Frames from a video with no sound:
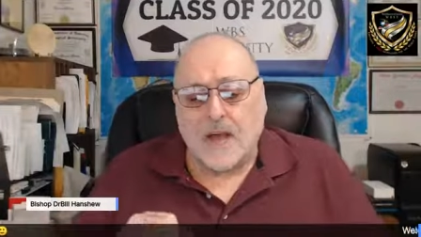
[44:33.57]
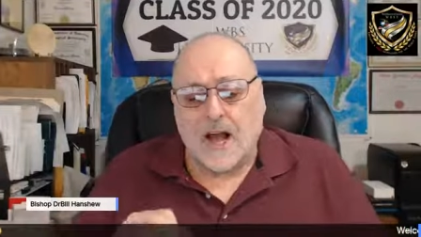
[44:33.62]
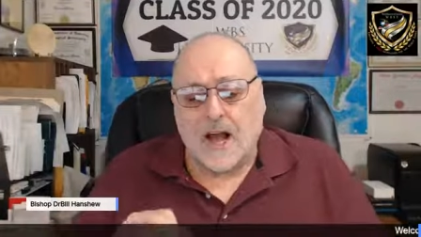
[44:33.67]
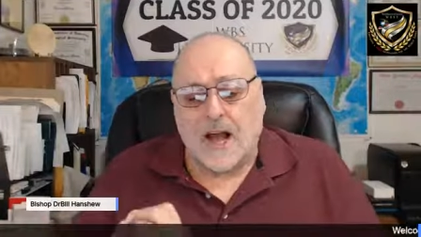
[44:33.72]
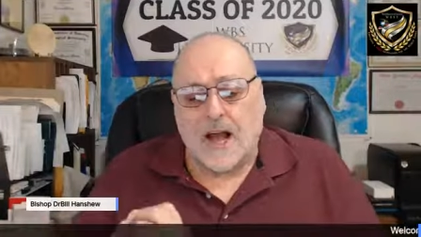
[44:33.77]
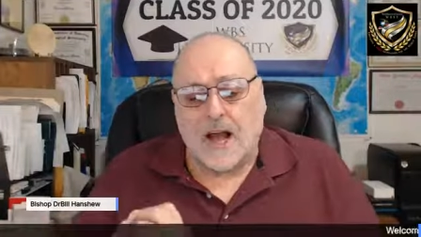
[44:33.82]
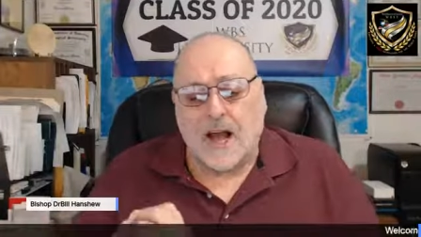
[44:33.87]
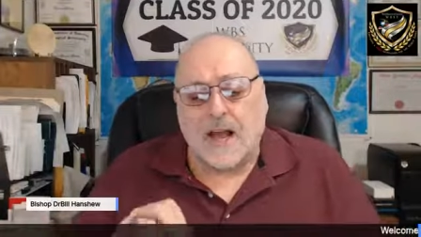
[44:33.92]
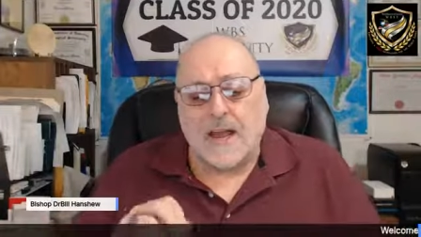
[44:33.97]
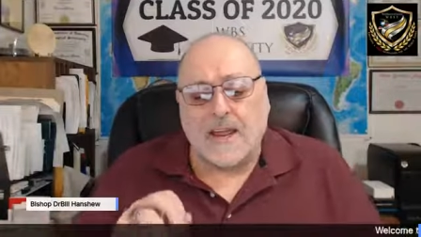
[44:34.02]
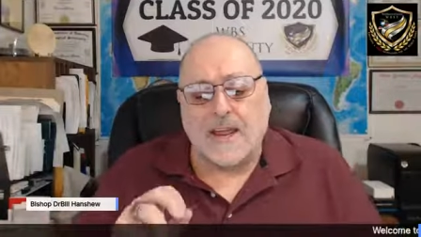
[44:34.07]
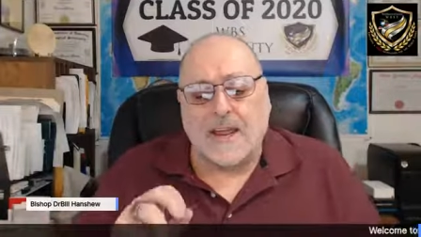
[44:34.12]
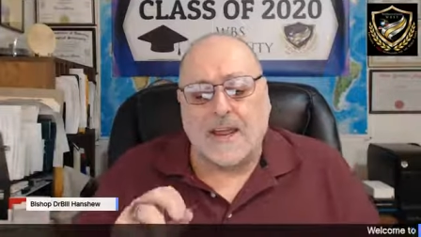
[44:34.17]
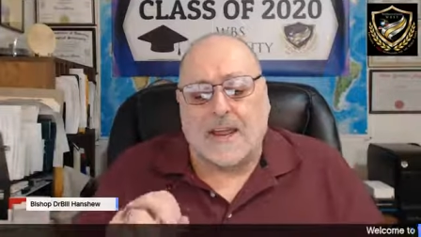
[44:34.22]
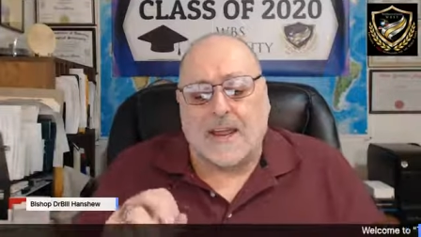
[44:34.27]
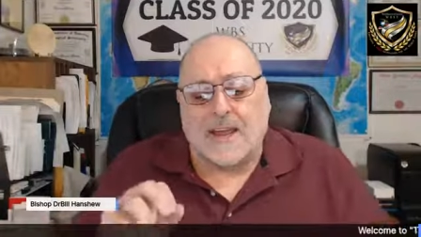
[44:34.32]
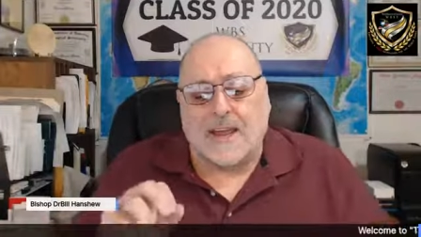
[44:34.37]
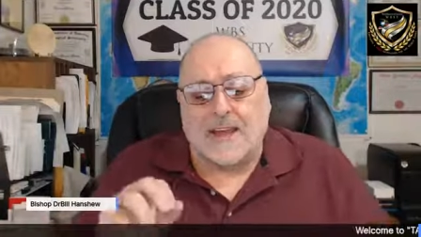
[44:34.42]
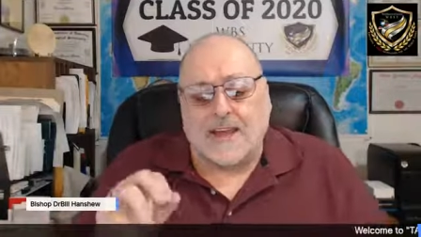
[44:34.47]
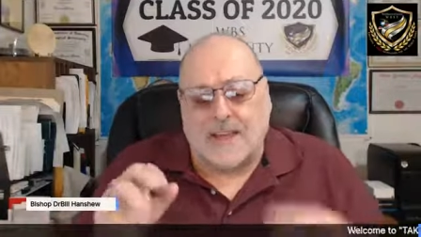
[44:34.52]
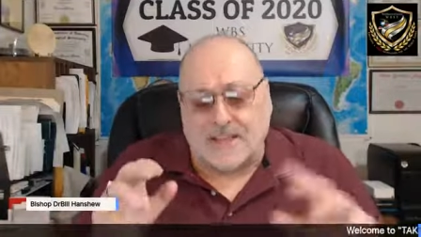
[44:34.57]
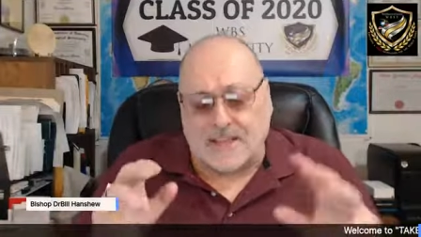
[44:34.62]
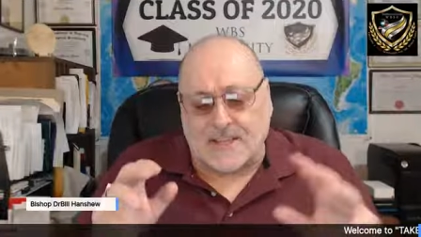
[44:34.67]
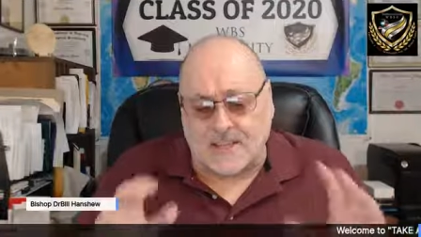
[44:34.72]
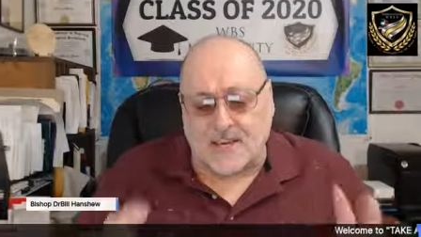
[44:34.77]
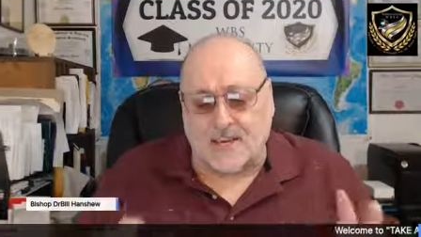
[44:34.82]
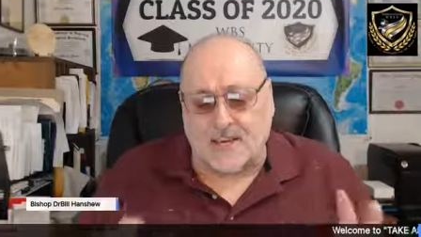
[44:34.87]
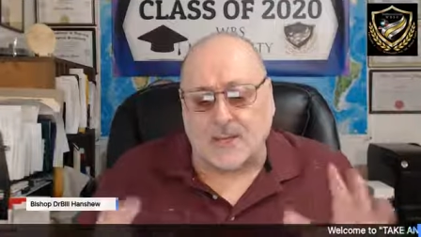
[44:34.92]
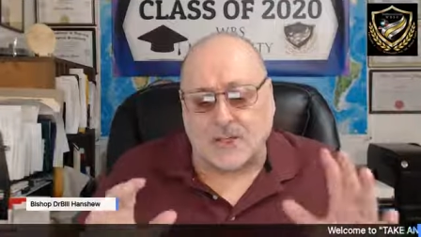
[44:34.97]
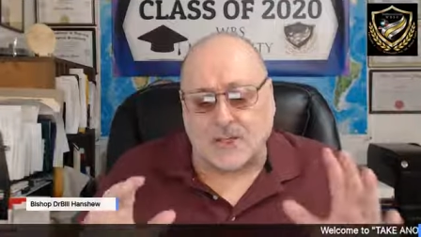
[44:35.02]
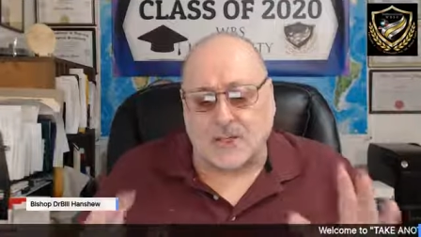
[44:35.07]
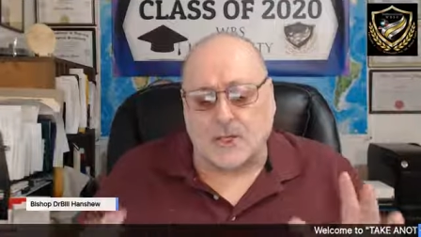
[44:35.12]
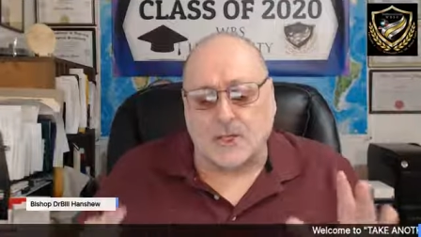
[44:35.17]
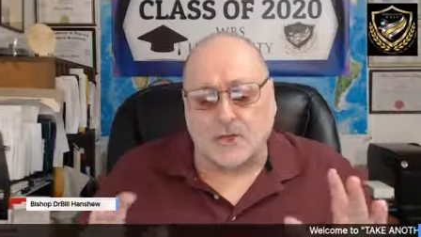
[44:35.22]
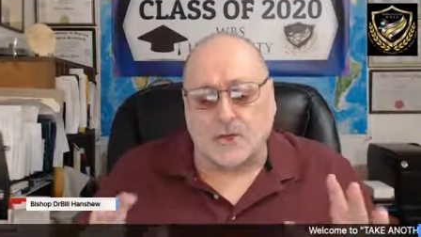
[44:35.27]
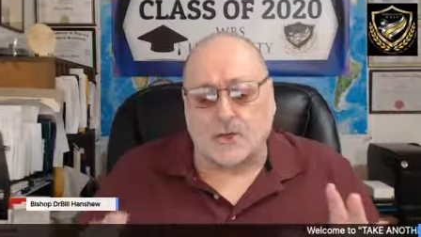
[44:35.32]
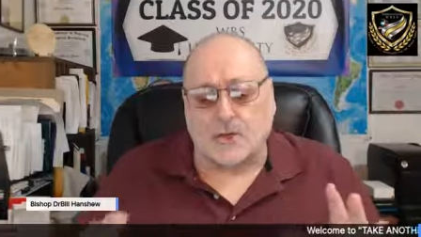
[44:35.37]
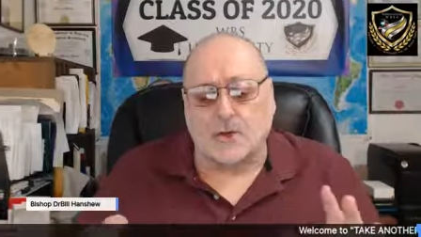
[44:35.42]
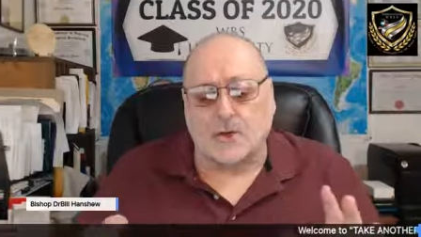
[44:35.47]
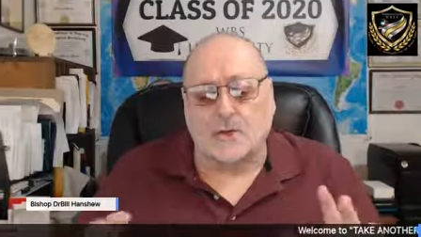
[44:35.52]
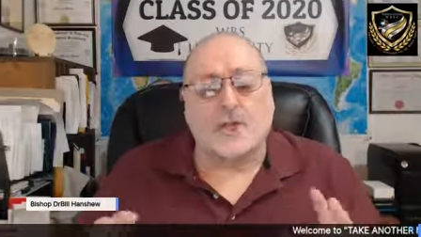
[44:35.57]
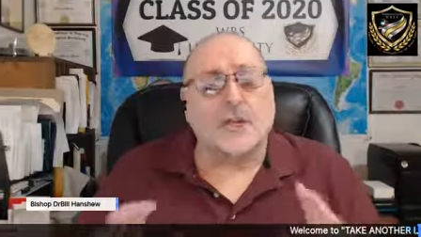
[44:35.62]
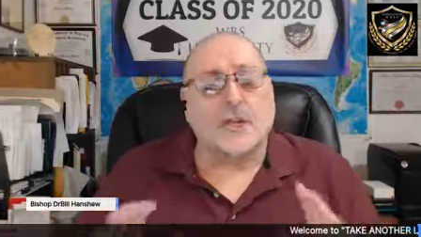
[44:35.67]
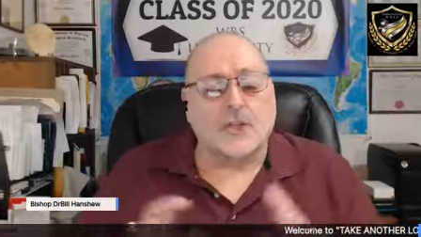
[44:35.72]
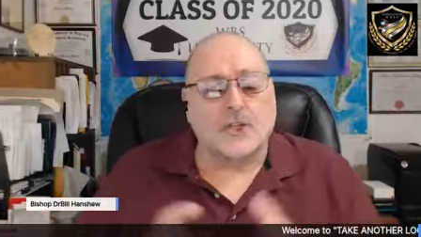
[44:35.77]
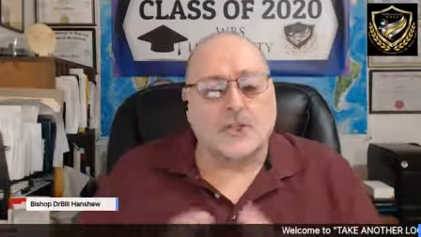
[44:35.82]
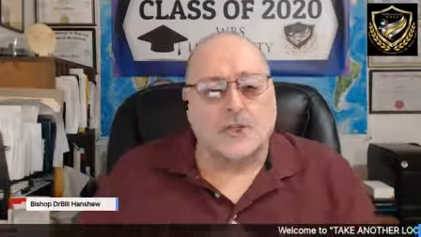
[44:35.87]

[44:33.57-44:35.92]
Uh, in addition to the